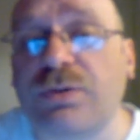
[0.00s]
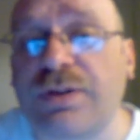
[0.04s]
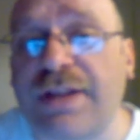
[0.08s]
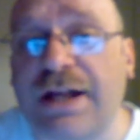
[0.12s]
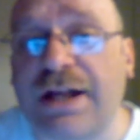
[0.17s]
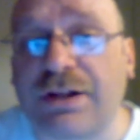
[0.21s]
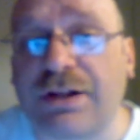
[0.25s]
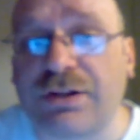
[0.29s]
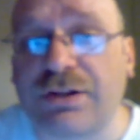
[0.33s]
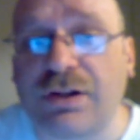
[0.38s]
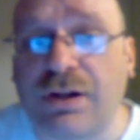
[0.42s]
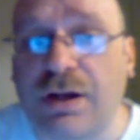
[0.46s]

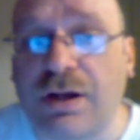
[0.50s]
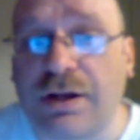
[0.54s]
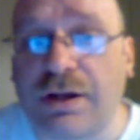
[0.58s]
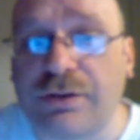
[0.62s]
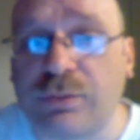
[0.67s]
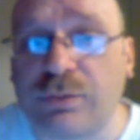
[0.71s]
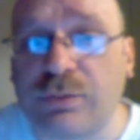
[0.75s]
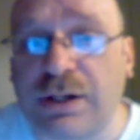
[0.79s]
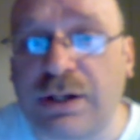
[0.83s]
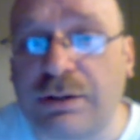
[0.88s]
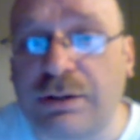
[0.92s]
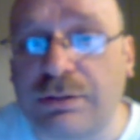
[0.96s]
without the law
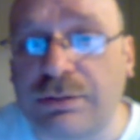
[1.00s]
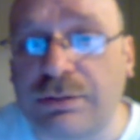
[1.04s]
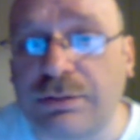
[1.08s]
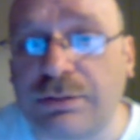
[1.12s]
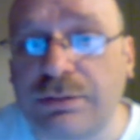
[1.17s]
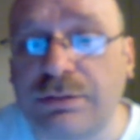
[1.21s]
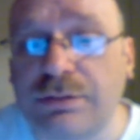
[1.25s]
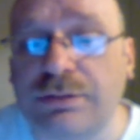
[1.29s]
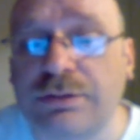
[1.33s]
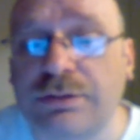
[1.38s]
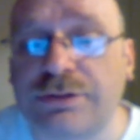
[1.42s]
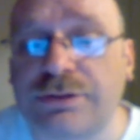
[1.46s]
as well.
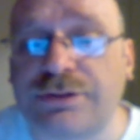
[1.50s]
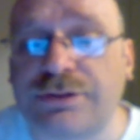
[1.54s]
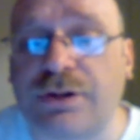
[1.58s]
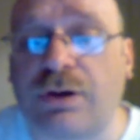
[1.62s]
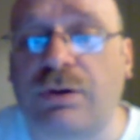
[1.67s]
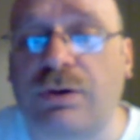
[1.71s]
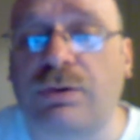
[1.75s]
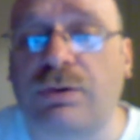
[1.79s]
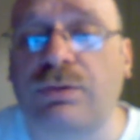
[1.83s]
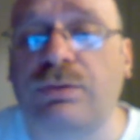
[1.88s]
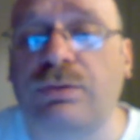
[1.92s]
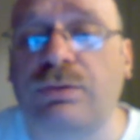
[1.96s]

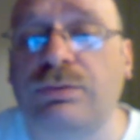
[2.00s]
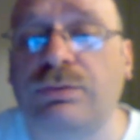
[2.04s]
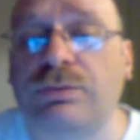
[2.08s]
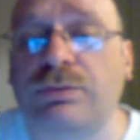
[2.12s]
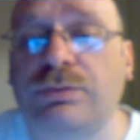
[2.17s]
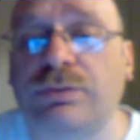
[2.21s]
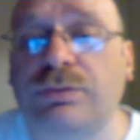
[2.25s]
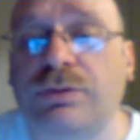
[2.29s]
So